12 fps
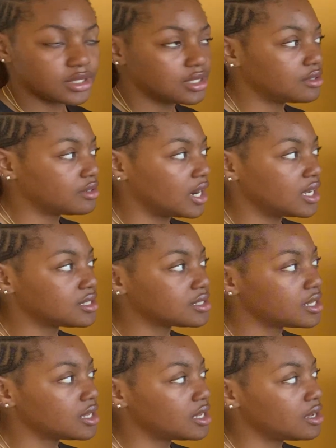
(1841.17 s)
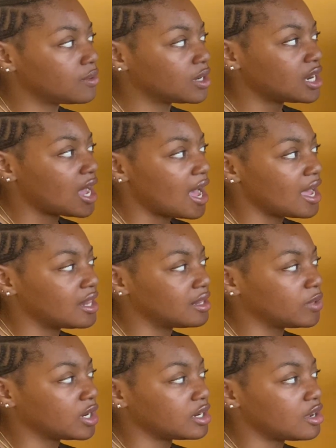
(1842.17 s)
Right? We're
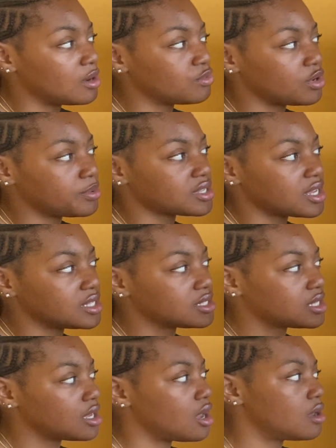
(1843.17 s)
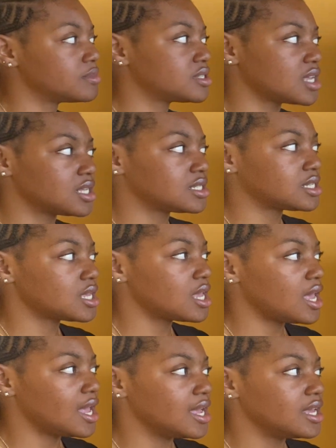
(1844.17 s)
gonna represent set
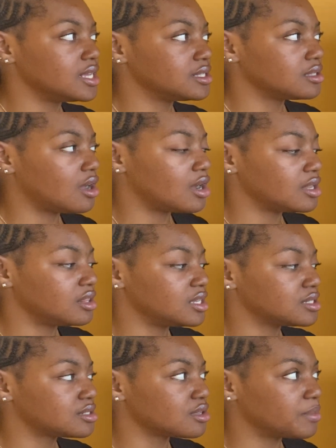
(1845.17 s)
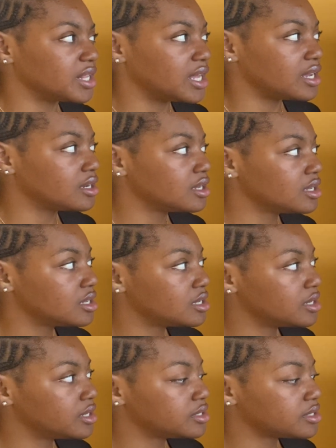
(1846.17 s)
A on this number line.
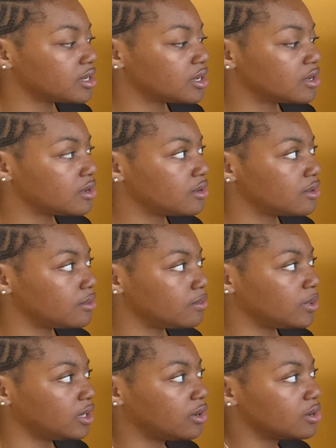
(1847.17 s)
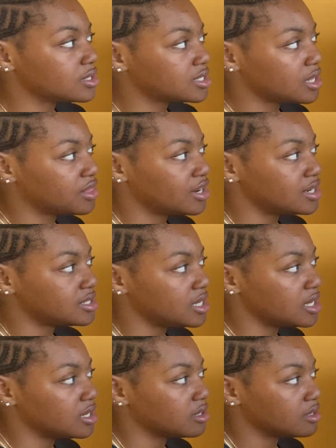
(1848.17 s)
So we'll go to
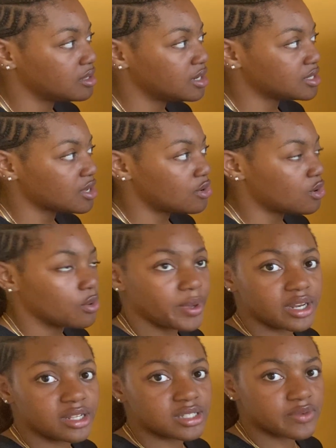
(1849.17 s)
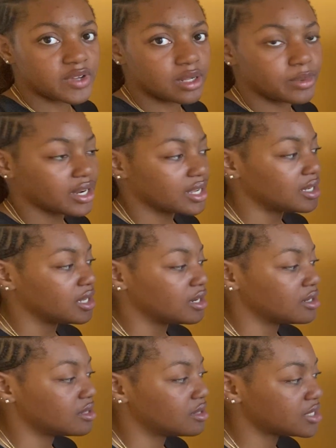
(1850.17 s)
13. There's an open interval bracket
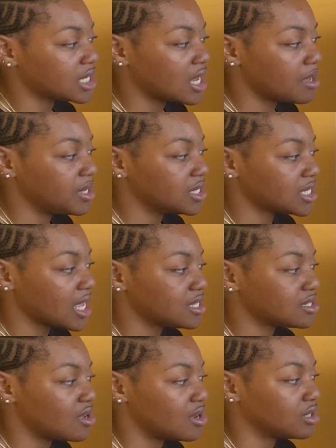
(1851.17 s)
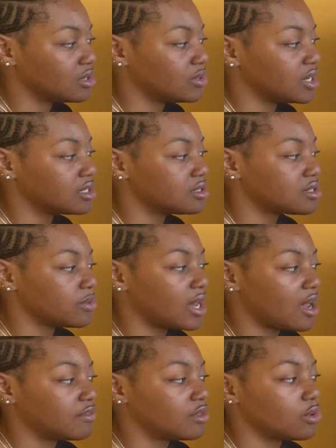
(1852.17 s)
there, so that means that it's not included. So we'll
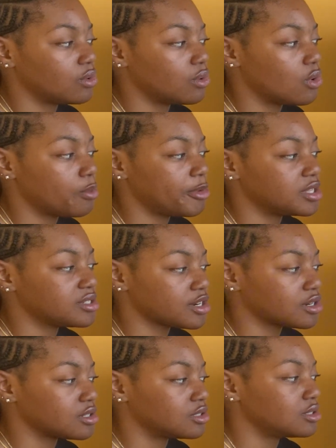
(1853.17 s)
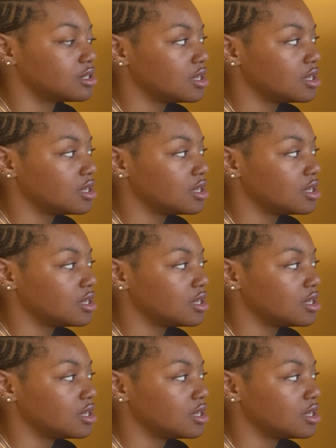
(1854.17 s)
have the open circle,